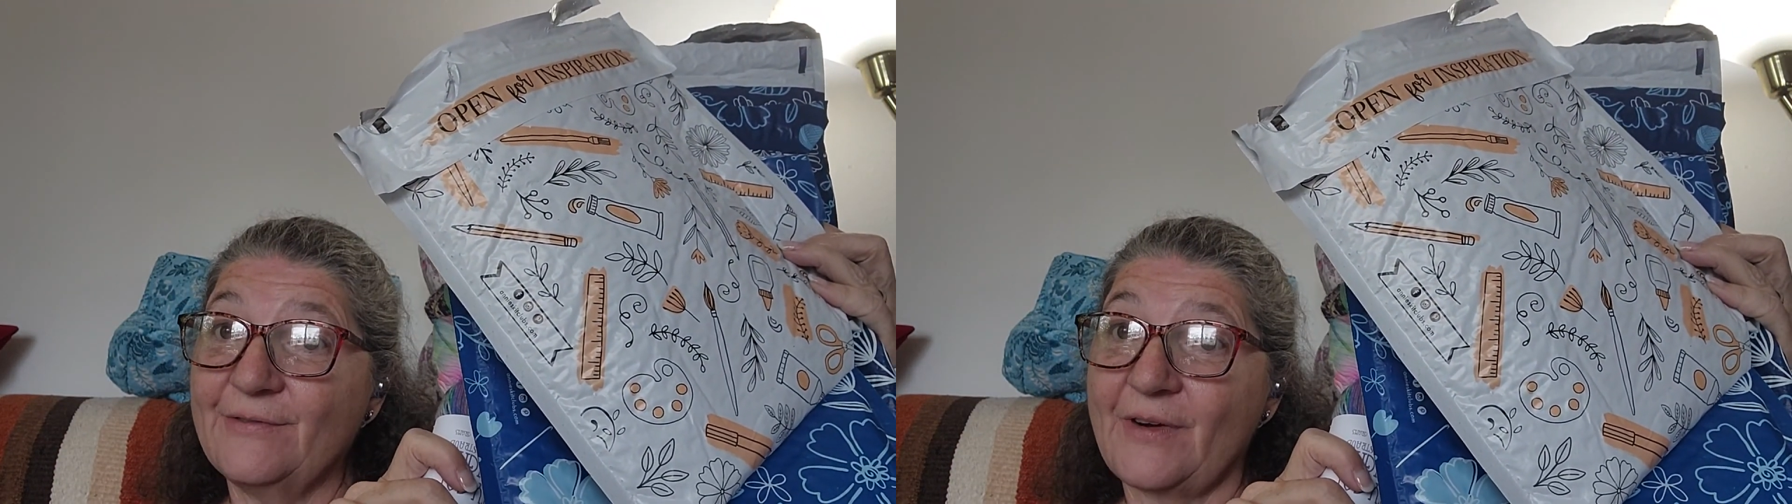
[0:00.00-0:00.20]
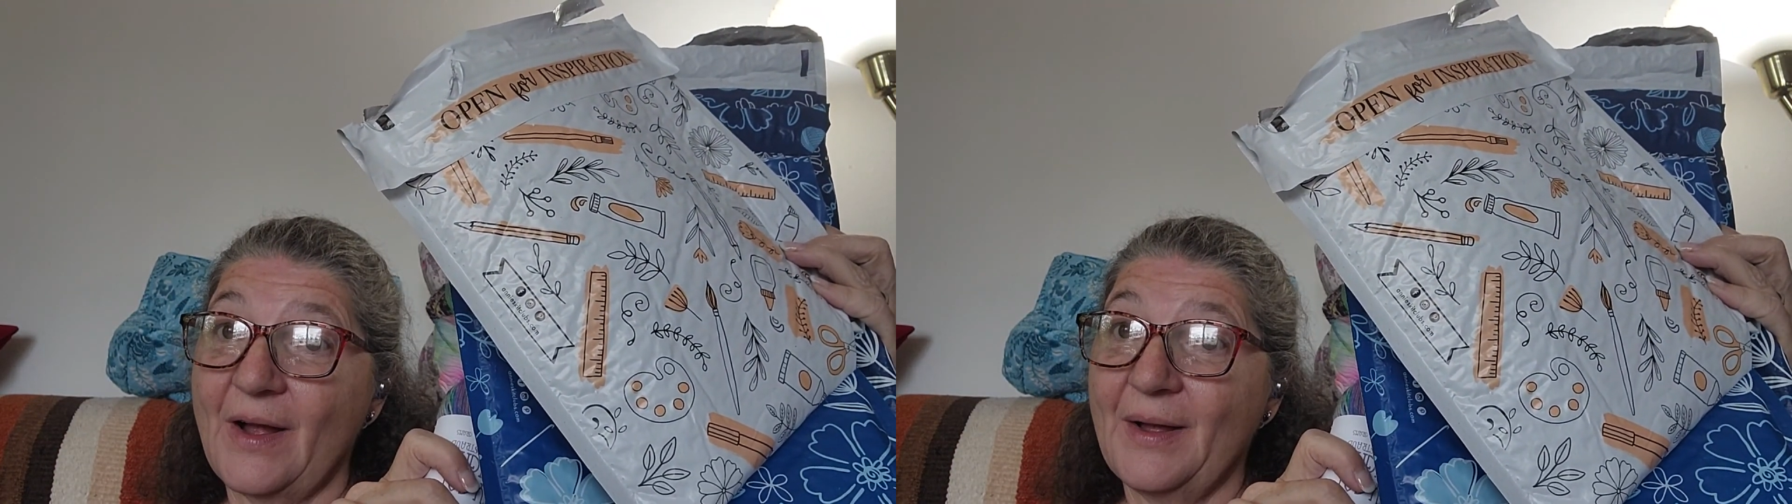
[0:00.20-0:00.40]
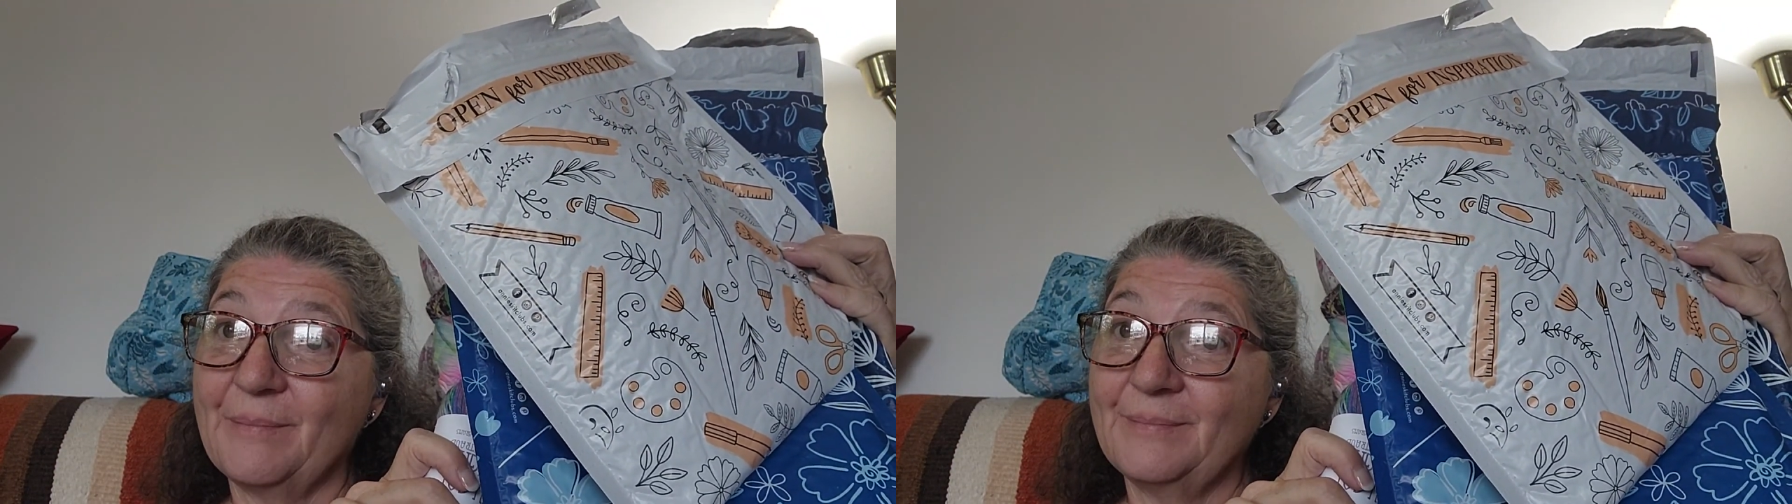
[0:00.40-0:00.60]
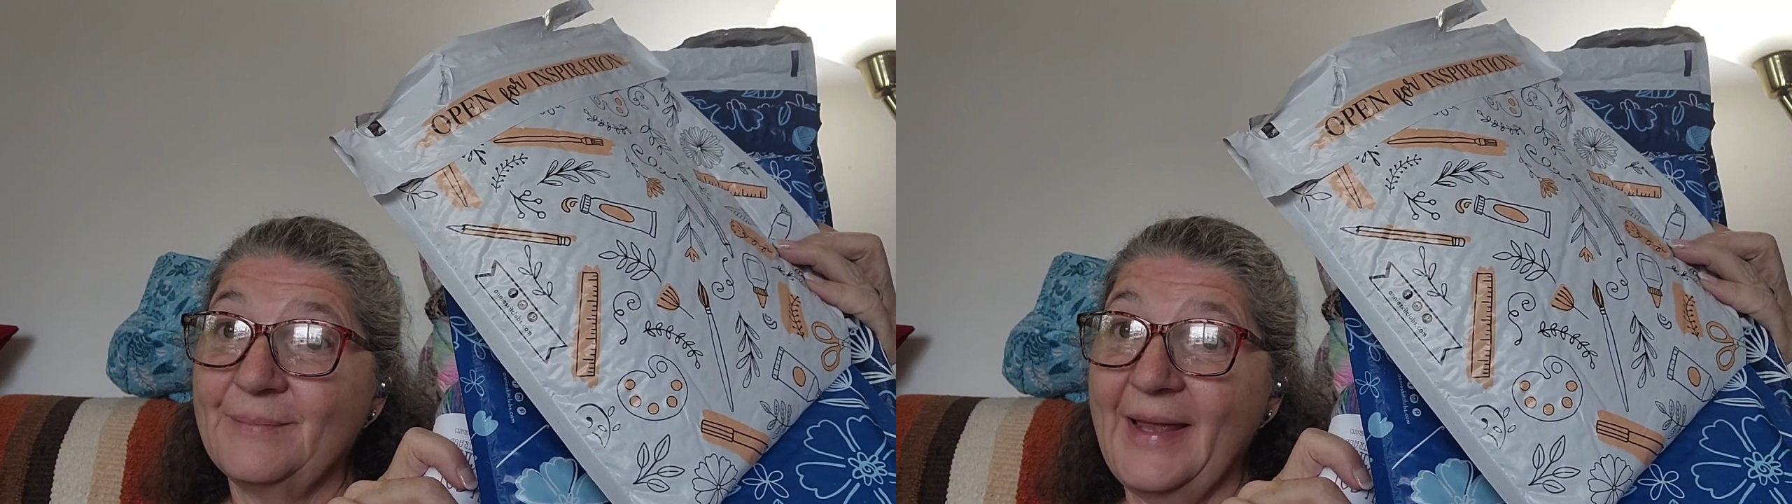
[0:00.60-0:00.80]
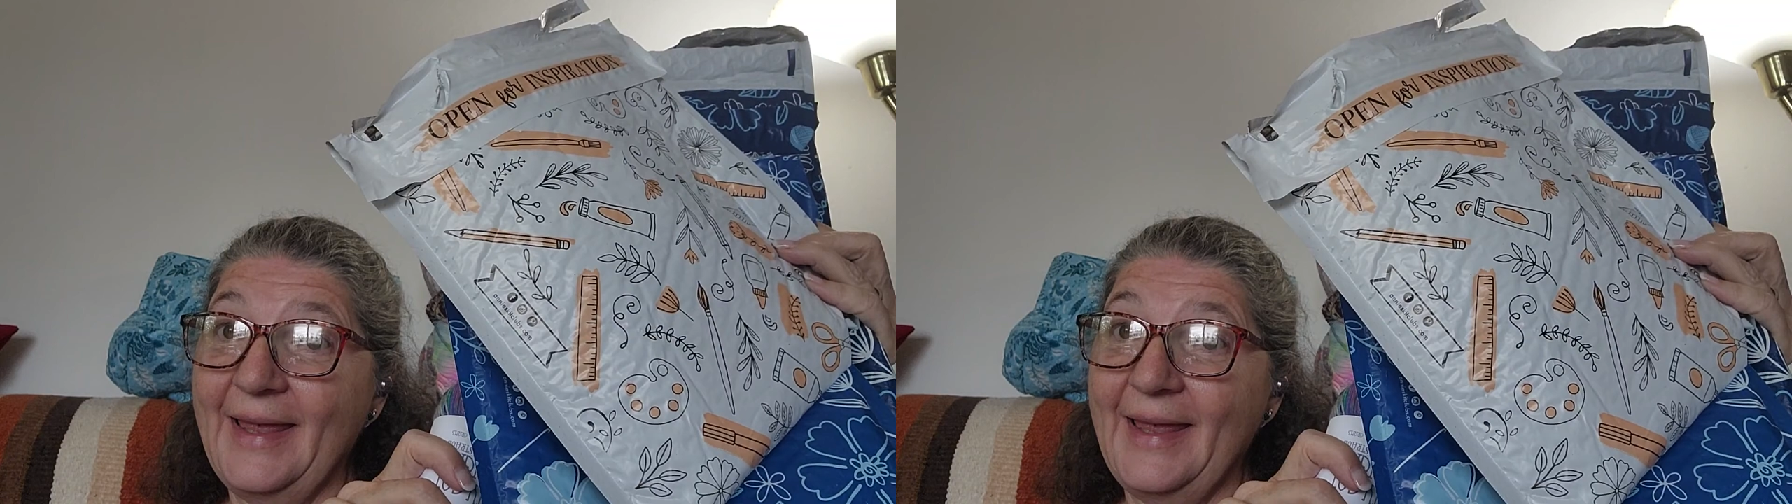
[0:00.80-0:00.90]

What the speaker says: from